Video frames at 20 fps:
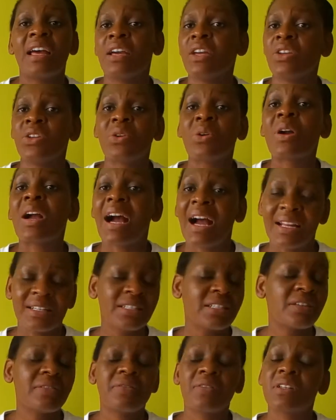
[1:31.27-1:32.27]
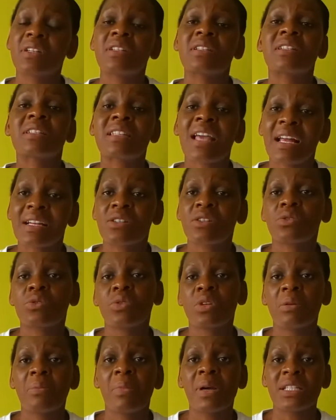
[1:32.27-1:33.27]
You can't even start to
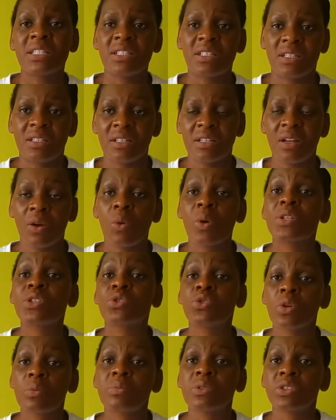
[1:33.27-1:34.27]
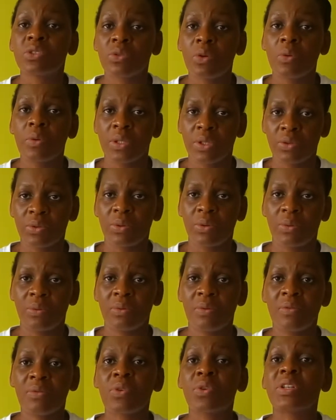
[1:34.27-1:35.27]
imagine what Job is going through
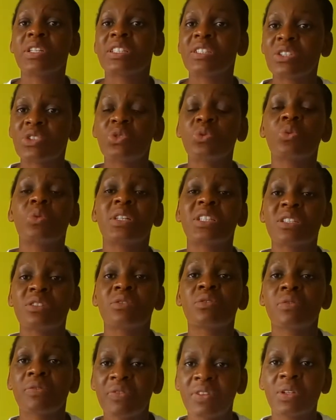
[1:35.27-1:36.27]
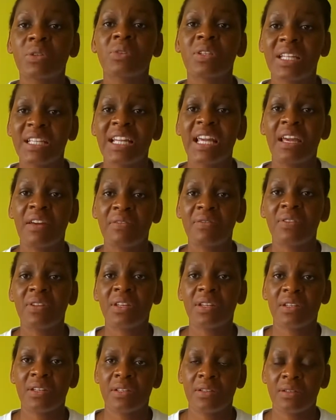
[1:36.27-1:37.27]
for a situation to feel that heavy.
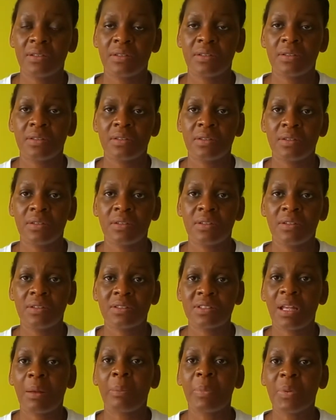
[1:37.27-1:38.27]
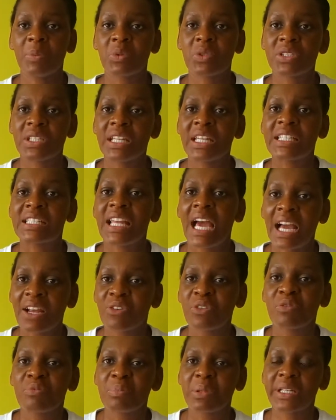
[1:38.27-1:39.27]
Some people say a ton
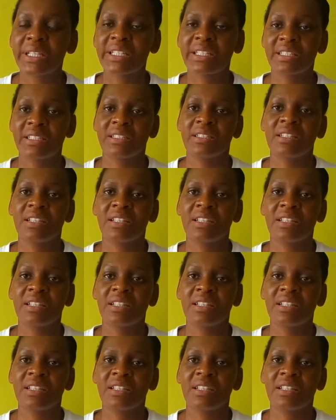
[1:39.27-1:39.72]
of bricks.